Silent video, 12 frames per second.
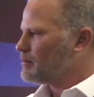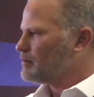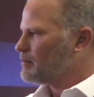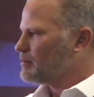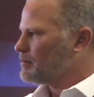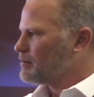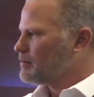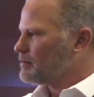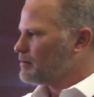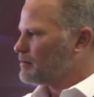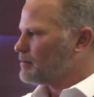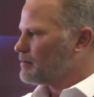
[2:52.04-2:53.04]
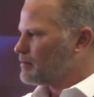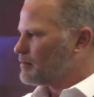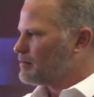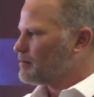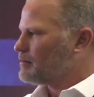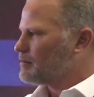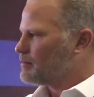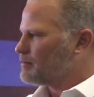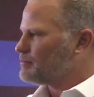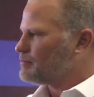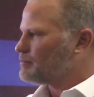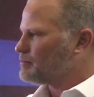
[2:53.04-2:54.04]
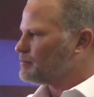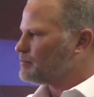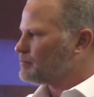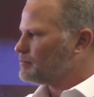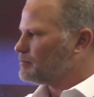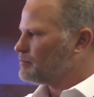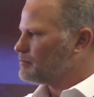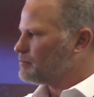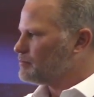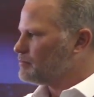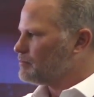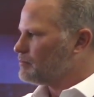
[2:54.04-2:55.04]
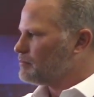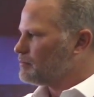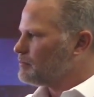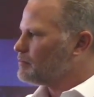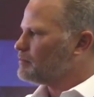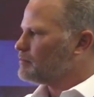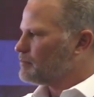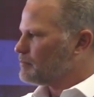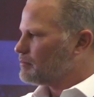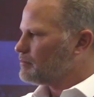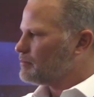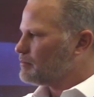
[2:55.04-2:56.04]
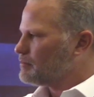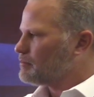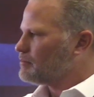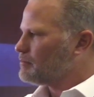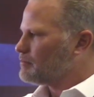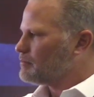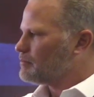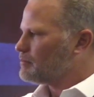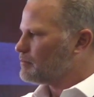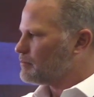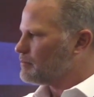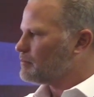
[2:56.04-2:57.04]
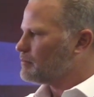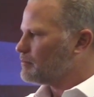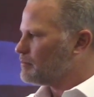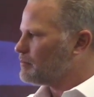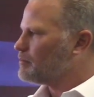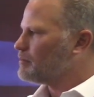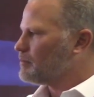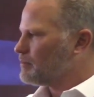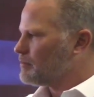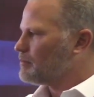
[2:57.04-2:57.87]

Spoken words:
The person shown says nothing.